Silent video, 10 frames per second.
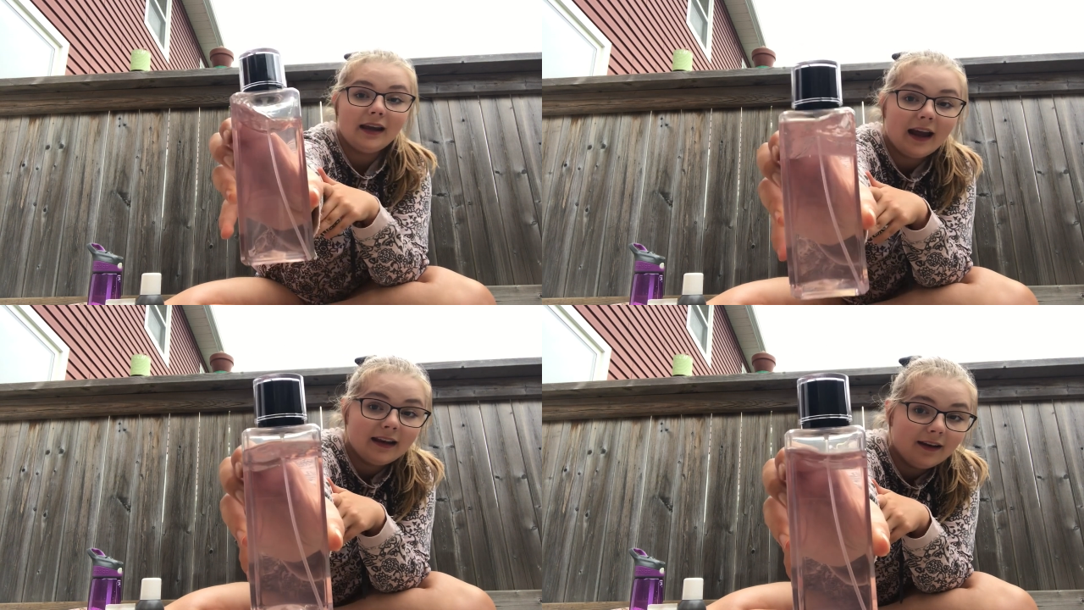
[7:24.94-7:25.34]

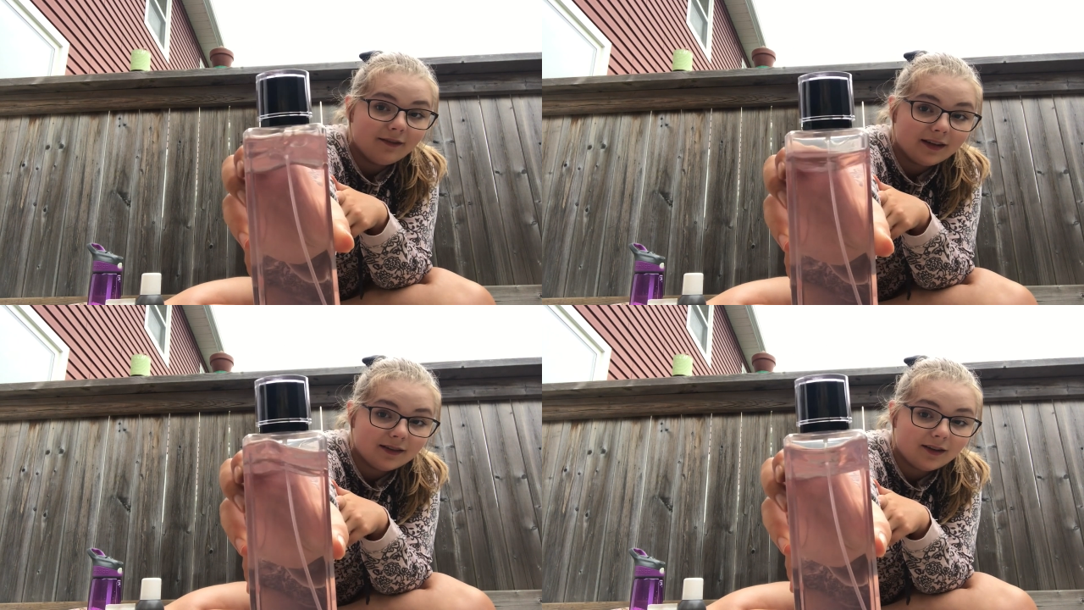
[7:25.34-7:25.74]
any
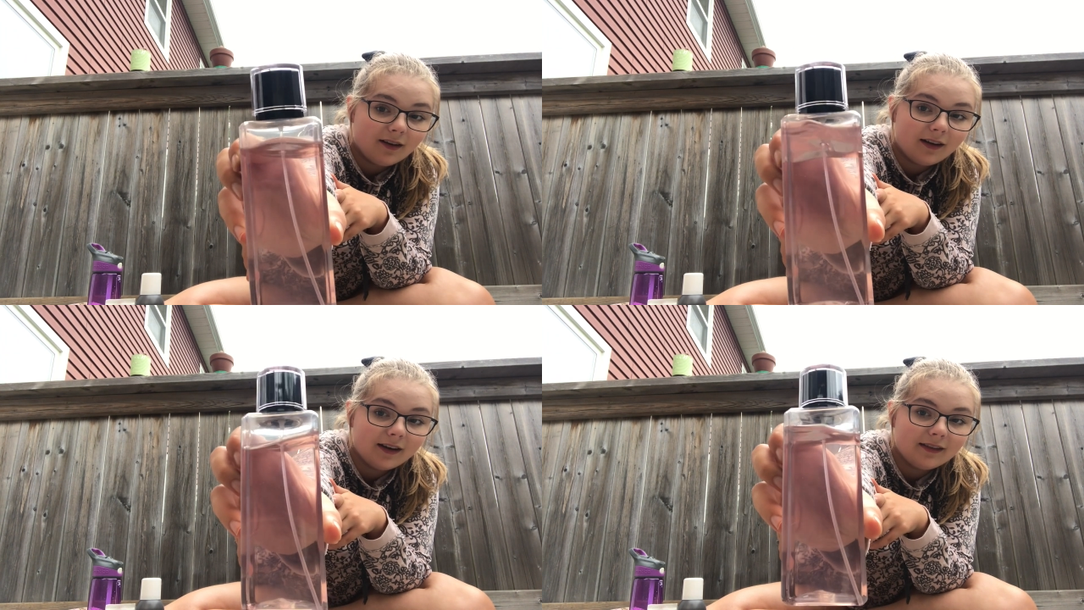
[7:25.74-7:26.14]
of it is
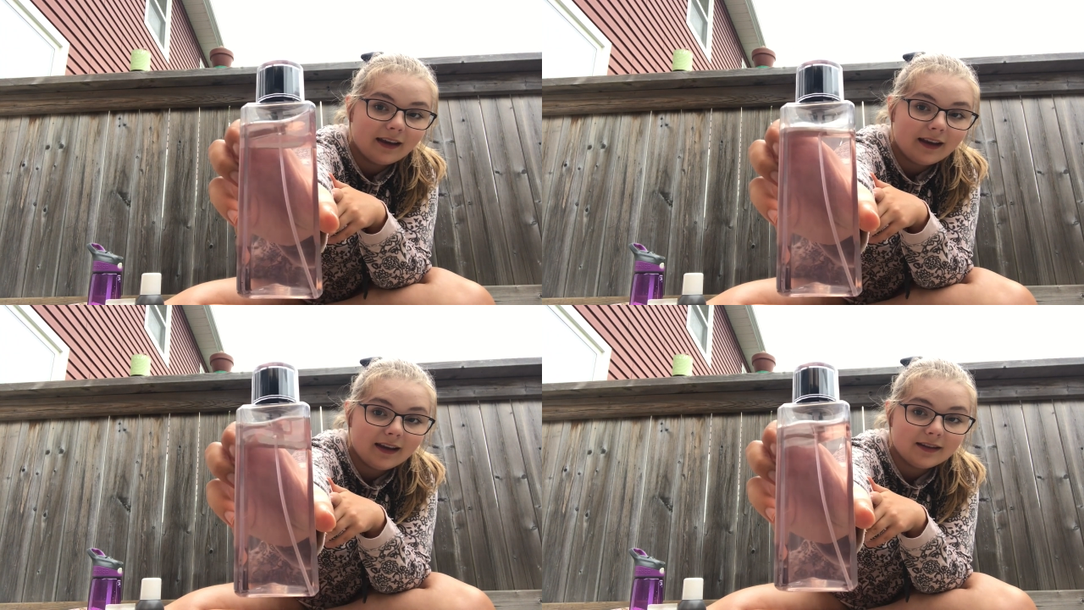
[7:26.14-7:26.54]
gone.
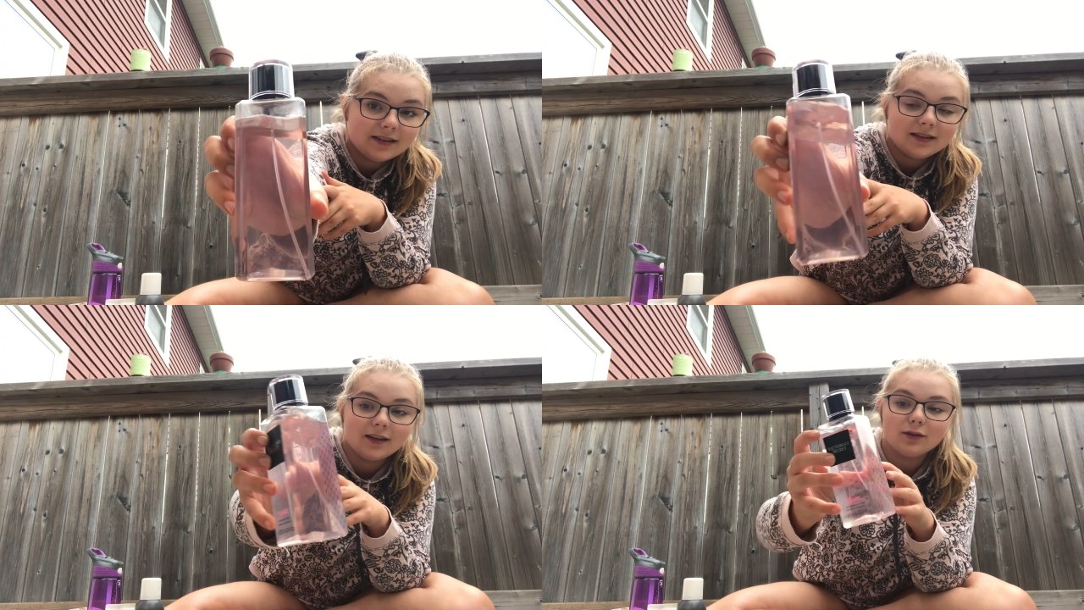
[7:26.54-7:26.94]
Like, it's
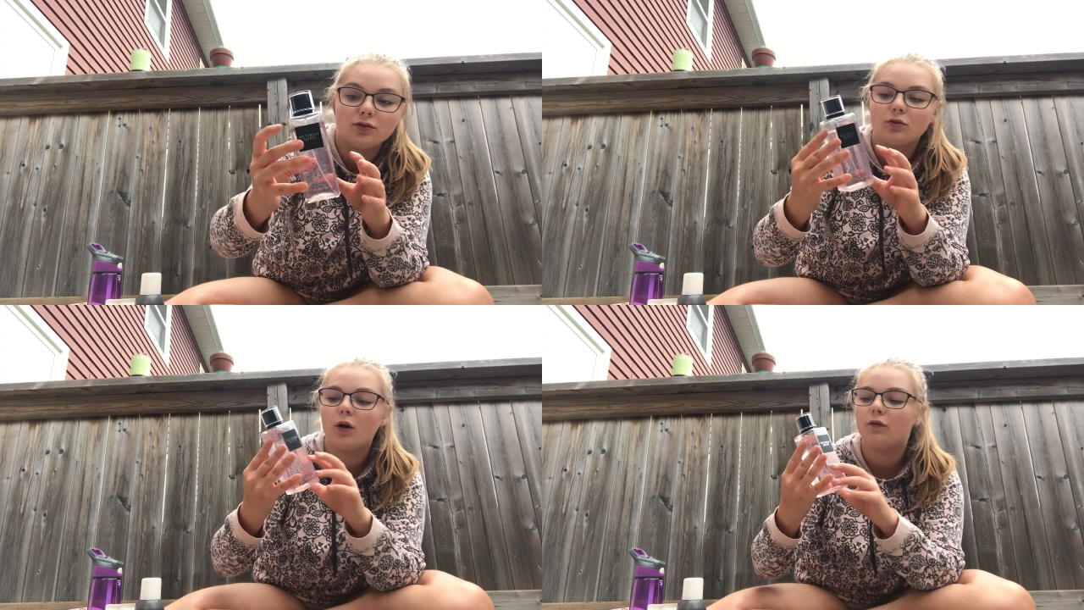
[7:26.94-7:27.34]
still
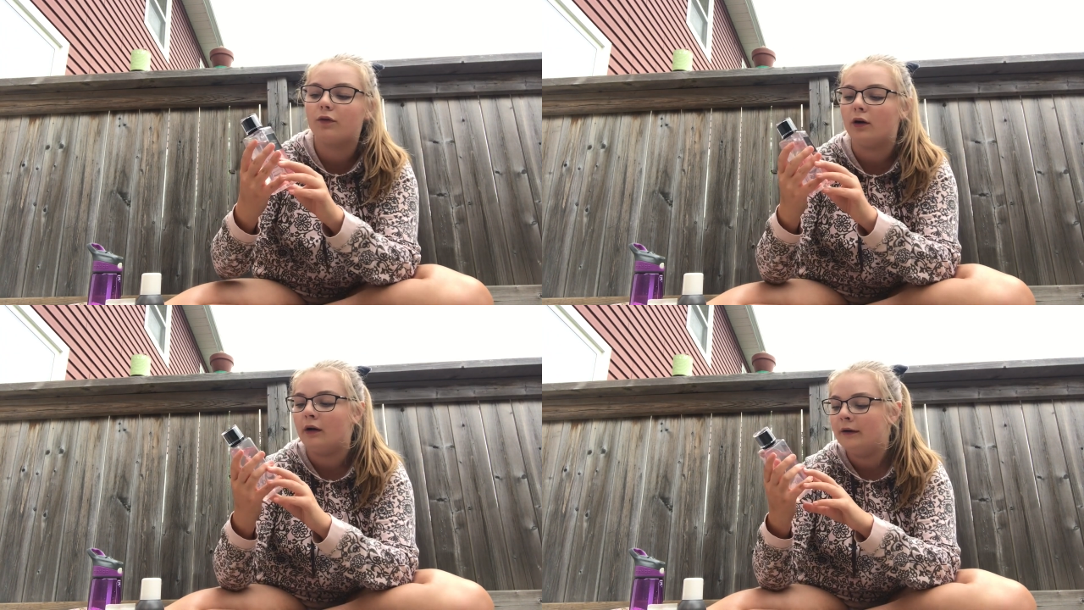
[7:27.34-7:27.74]
so
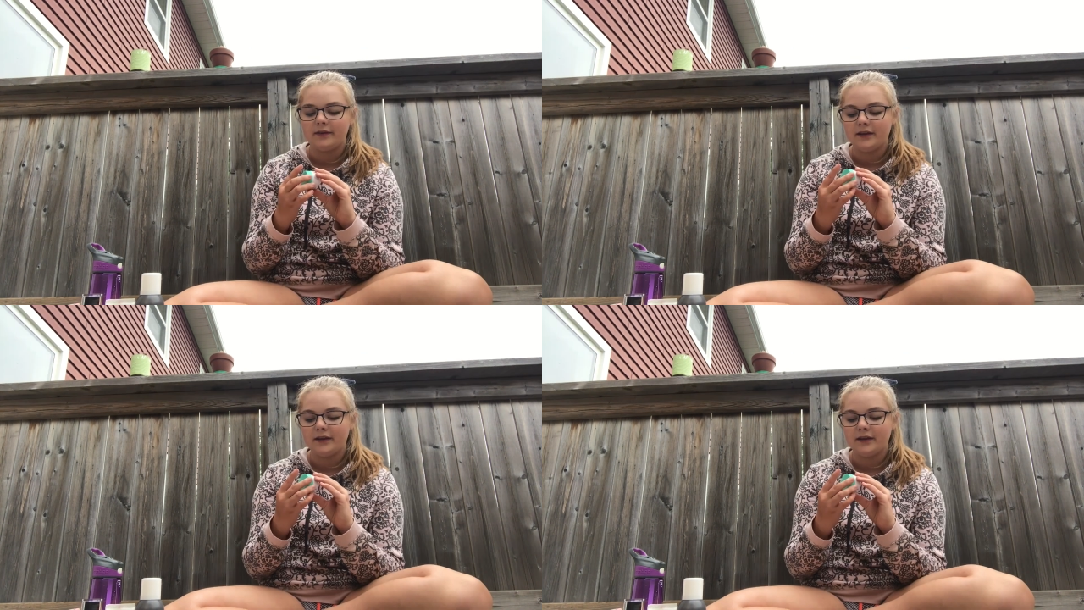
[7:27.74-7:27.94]
full.